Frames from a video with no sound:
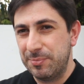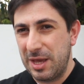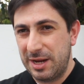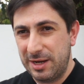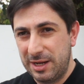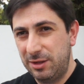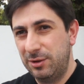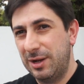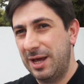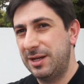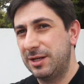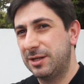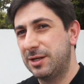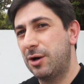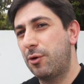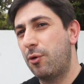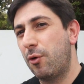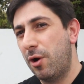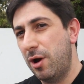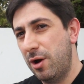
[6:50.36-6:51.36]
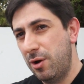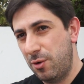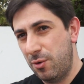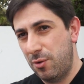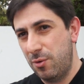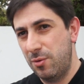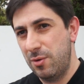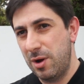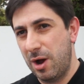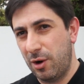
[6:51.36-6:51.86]
and then you let it
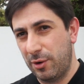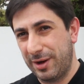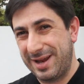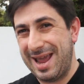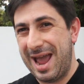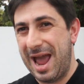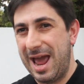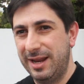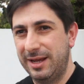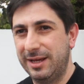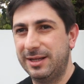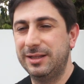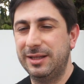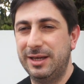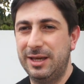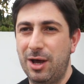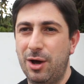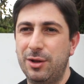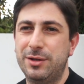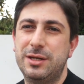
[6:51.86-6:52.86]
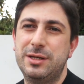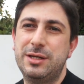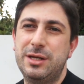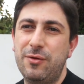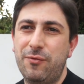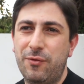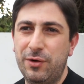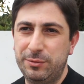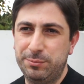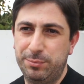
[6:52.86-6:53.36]
grow organically on the
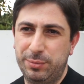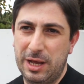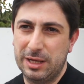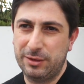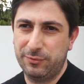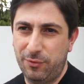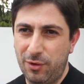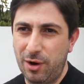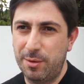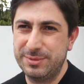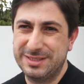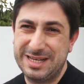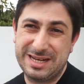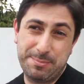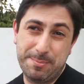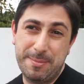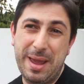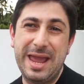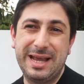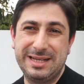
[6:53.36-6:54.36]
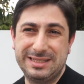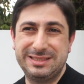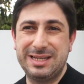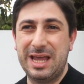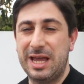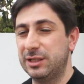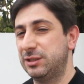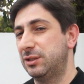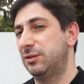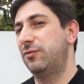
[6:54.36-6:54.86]
different platforms that make
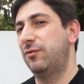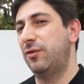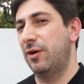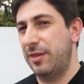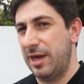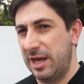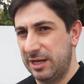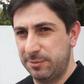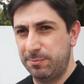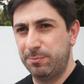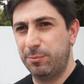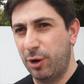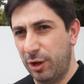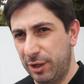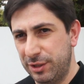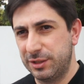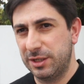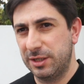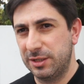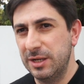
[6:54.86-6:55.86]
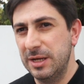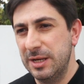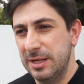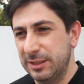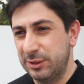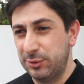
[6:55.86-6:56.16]
sense for that project.